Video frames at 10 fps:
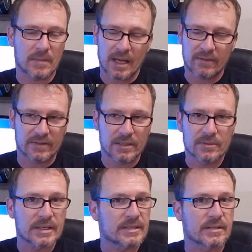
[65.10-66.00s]
have done
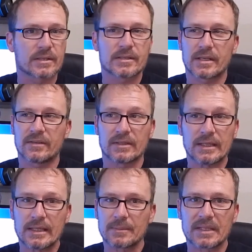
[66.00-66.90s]
research, I have a
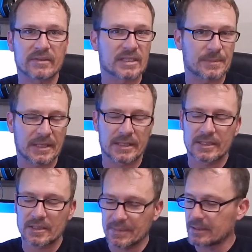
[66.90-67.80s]
little bit of
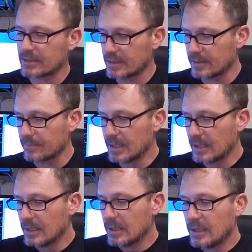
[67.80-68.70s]
experience, but I'm
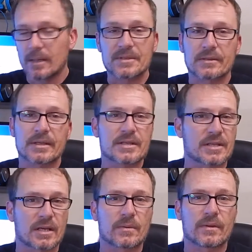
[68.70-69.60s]
still going to
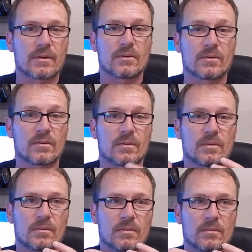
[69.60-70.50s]
share with you
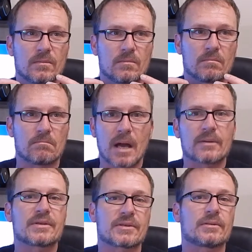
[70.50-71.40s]
my
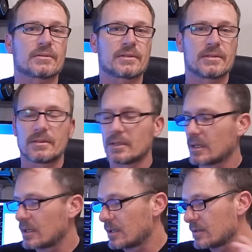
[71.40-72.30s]
results.
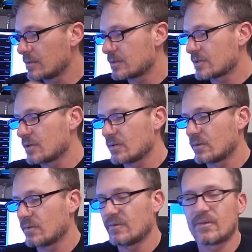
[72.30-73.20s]

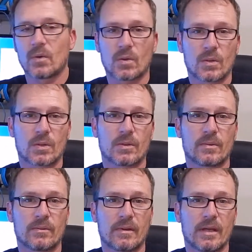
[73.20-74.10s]
So for
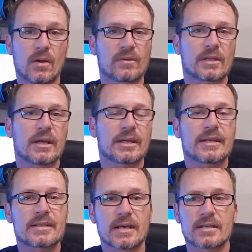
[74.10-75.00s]
the overclocking
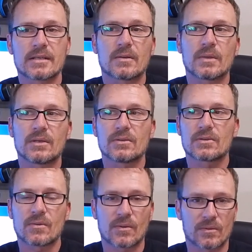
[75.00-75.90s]
and testing, we
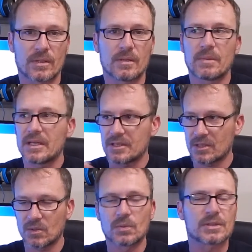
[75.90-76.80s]
used 3 basic
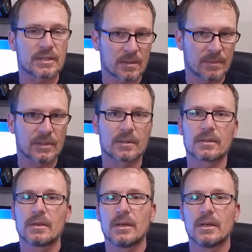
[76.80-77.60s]
tools on the computer.